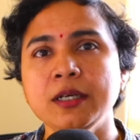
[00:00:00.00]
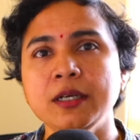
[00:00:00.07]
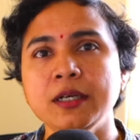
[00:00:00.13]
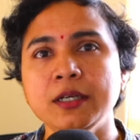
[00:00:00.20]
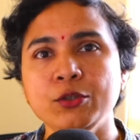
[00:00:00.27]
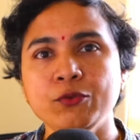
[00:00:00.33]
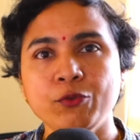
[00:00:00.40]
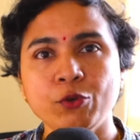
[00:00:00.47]

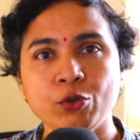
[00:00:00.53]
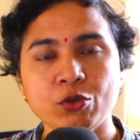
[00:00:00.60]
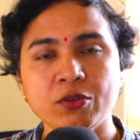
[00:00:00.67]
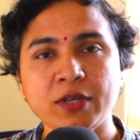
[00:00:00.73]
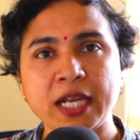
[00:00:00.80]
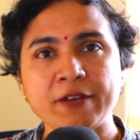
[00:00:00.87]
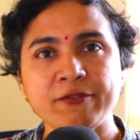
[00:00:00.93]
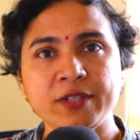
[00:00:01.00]
you
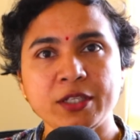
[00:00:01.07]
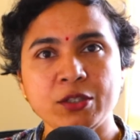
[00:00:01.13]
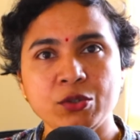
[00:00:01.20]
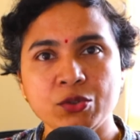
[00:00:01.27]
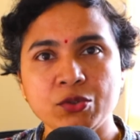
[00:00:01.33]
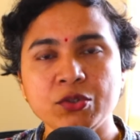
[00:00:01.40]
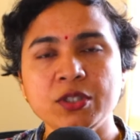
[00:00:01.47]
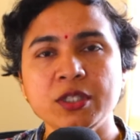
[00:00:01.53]
photographed, and you
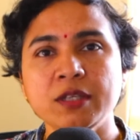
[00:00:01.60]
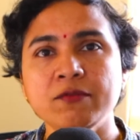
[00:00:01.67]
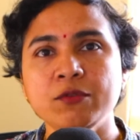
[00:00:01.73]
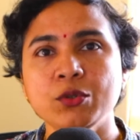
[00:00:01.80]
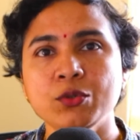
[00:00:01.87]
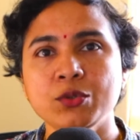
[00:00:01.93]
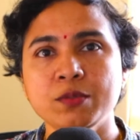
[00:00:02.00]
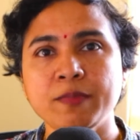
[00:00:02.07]
could give
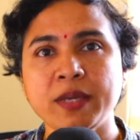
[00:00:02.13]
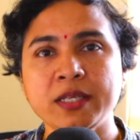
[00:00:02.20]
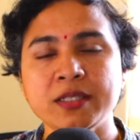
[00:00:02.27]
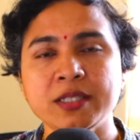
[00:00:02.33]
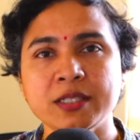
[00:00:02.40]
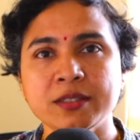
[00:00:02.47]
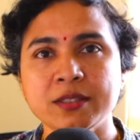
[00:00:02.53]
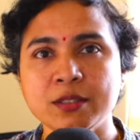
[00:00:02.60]
those
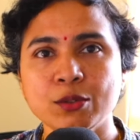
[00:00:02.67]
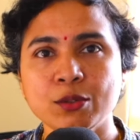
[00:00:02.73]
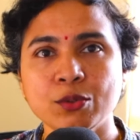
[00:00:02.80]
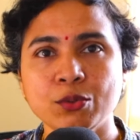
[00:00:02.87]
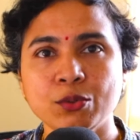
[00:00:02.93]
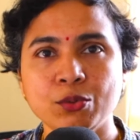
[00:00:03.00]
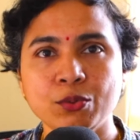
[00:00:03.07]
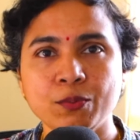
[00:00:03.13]
paintings
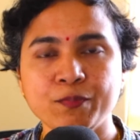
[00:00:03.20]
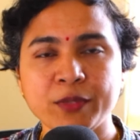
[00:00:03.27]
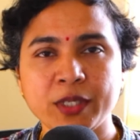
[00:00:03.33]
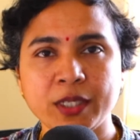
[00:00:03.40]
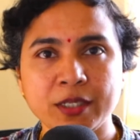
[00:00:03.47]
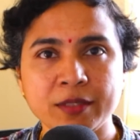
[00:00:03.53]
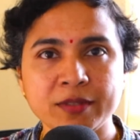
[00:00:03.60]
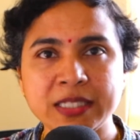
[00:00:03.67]
to
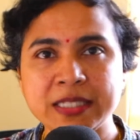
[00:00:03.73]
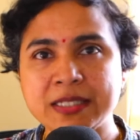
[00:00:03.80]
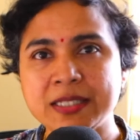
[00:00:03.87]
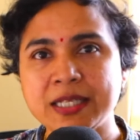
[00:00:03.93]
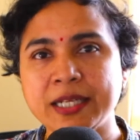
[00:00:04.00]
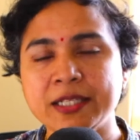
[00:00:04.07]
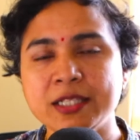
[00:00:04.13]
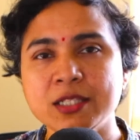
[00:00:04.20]
these
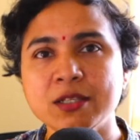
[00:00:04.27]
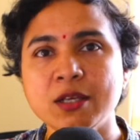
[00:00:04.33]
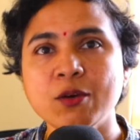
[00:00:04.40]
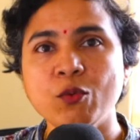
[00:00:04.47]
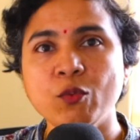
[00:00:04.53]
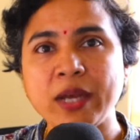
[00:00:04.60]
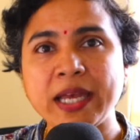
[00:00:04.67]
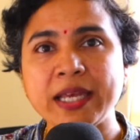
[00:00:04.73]
sites
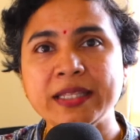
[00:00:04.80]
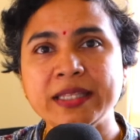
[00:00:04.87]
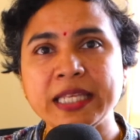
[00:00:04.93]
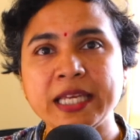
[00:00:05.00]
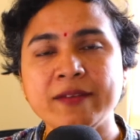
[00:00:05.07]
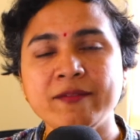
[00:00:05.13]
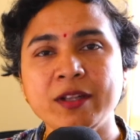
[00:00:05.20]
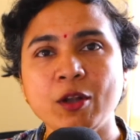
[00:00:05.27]
where
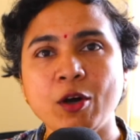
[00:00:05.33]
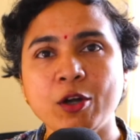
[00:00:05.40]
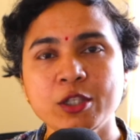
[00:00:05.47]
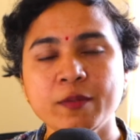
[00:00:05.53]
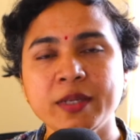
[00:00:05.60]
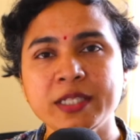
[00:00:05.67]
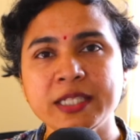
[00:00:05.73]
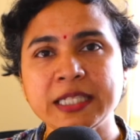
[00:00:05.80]
they will
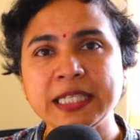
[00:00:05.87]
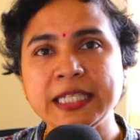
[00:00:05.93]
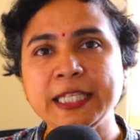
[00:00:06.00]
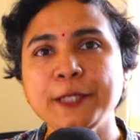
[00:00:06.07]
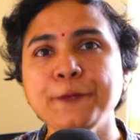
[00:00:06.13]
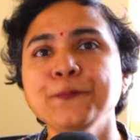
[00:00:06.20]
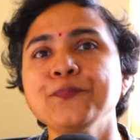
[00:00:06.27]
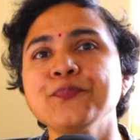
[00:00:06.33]

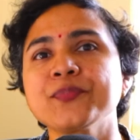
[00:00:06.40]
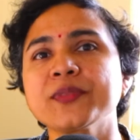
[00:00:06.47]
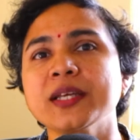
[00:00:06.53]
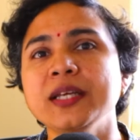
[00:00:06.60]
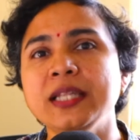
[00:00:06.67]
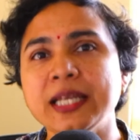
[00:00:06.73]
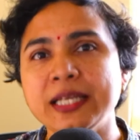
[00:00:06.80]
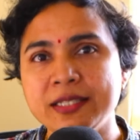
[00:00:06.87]
automatically
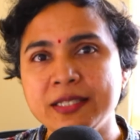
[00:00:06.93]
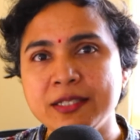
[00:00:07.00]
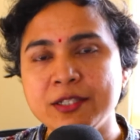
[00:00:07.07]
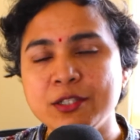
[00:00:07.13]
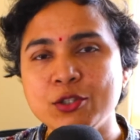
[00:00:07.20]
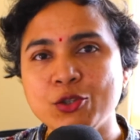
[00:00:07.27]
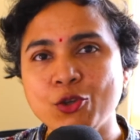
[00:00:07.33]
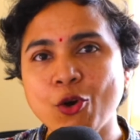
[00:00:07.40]

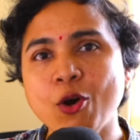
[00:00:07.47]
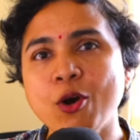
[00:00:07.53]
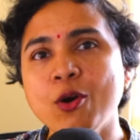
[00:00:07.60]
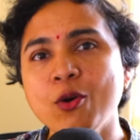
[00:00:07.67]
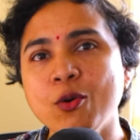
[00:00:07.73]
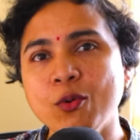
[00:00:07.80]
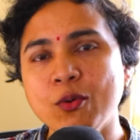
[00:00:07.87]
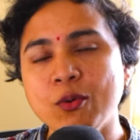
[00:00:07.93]
license
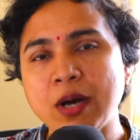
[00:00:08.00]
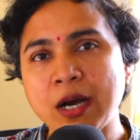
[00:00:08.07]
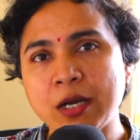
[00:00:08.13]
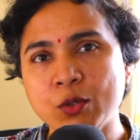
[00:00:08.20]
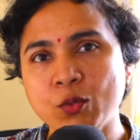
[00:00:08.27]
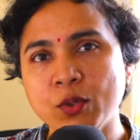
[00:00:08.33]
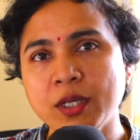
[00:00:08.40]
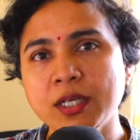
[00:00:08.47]
your
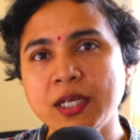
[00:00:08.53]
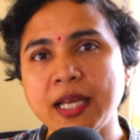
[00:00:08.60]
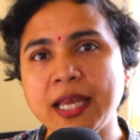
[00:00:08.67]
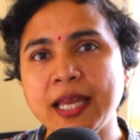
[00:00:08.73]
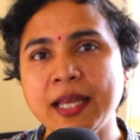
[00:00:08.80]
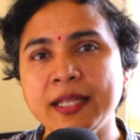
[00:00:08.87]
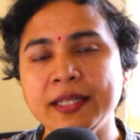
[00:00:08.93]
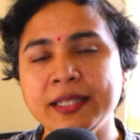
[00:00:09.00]
artwork,
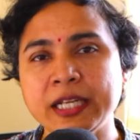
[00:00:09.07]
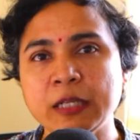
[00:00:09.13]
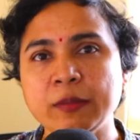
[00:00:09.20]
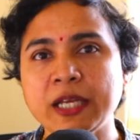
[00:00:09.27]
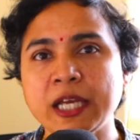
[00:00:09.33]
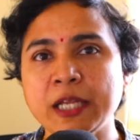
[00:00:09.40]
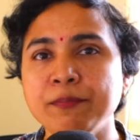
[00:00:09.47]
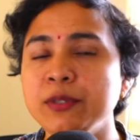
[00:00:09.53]
and that
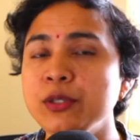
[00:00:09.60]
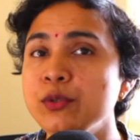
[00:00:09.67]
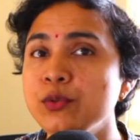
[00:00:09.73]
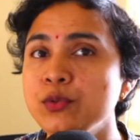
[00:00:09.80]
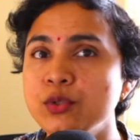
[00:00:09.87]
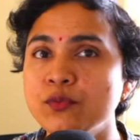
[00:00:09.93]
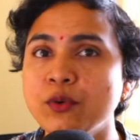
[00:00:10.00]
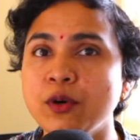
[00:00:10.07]
can be
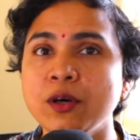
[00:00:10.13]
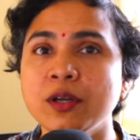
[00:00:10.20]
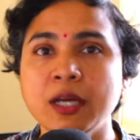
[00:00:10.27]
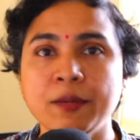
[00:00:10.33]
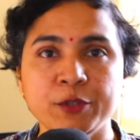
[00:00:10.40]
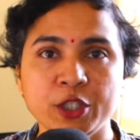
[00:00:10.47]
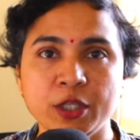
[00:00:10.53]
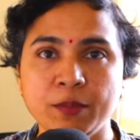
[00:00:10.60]
used for
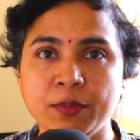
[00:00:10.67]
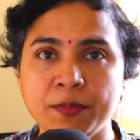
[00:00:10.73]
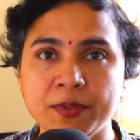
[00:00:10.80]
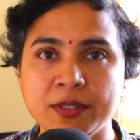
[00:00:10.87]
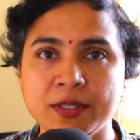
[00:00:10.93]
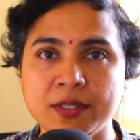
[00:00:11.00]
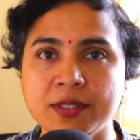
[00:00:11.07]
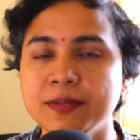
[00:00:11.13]
commercial
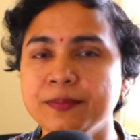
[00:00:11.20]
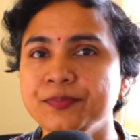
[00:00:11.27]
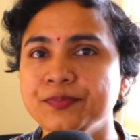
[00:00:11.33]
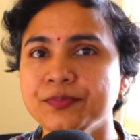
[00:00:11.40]
purposes.